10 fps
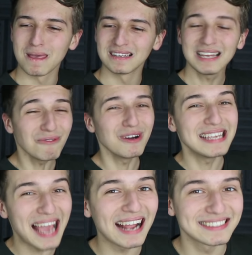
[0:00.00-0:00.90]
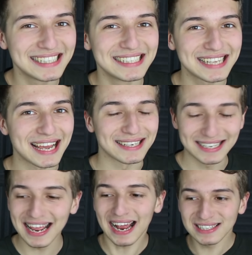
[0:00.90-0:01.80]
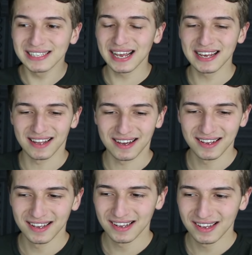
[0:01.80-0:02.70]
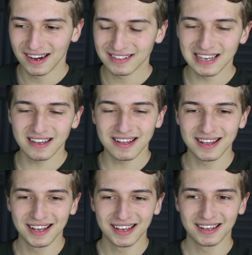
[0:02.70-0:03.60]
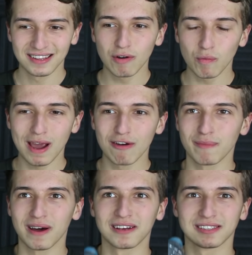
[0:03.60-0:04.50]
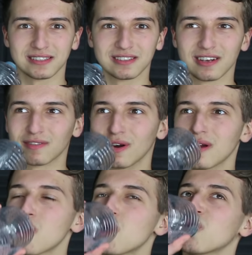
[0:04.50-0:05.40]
Is that what he actually said? Did he actually say that? Are they? They're aware of biases and stuff, right?